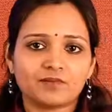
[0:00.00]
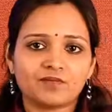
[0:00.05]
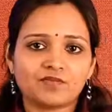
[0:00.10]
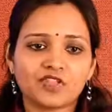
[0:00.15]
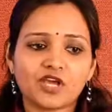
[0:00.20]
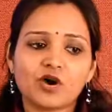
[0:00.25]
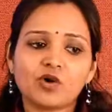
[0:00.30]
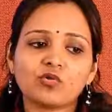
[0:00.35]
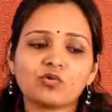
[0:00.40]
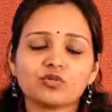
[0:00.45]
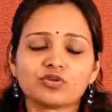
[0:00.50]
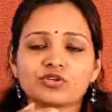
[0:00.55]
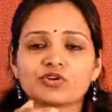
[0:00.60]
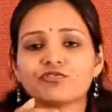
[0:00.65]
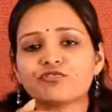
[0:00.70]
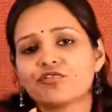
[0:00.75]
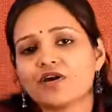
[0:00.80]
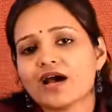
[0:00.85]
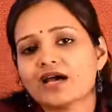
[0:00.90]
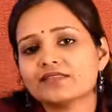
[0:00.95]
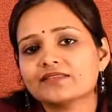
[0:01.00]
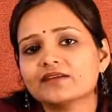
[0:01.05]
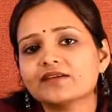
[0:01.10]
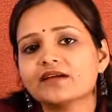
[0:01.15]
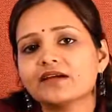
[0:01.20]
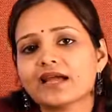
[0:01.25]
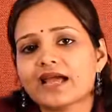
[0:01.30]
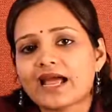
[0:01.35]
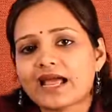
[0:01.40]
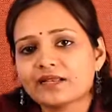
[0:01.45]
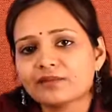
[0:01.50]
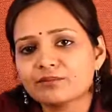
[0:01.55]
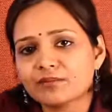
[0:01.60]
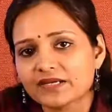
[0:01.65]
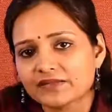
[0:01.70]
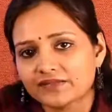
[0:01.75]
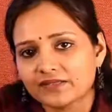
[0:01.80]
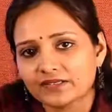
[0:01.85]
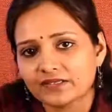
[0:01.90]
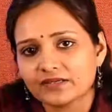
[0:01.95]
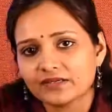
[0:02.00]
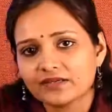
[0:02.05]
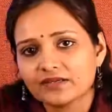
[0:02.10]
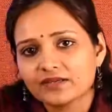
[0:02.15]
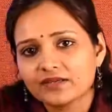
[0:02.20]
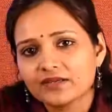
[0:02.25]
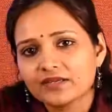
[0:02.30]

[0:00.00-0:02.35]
now your father and mother,